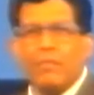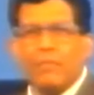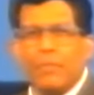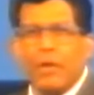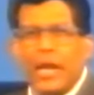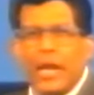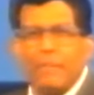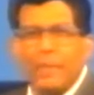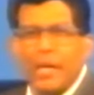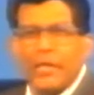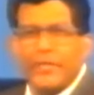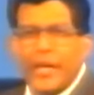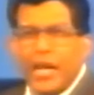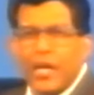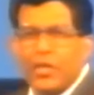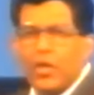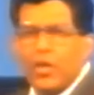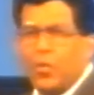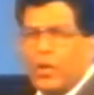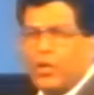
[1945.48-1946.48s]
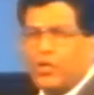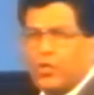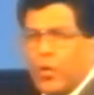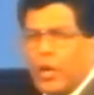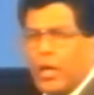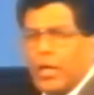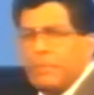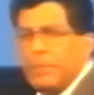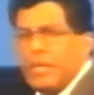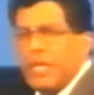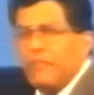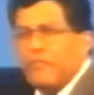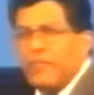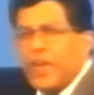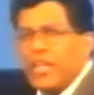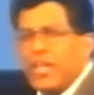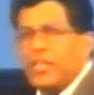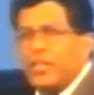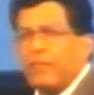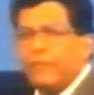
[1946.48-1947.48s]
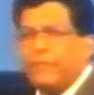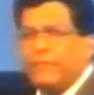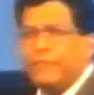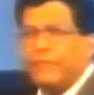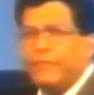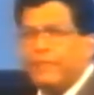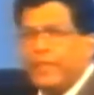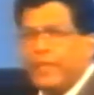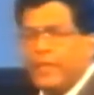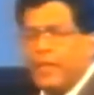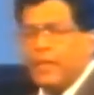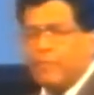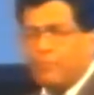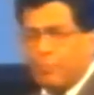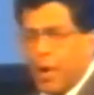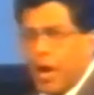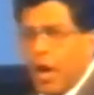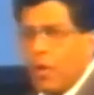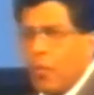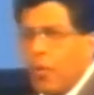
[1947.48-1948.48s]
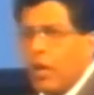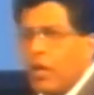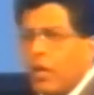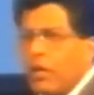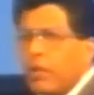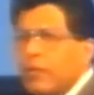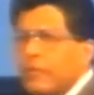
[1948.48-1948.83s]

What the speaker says: but let me tell you what's going to be effective. Prayer will.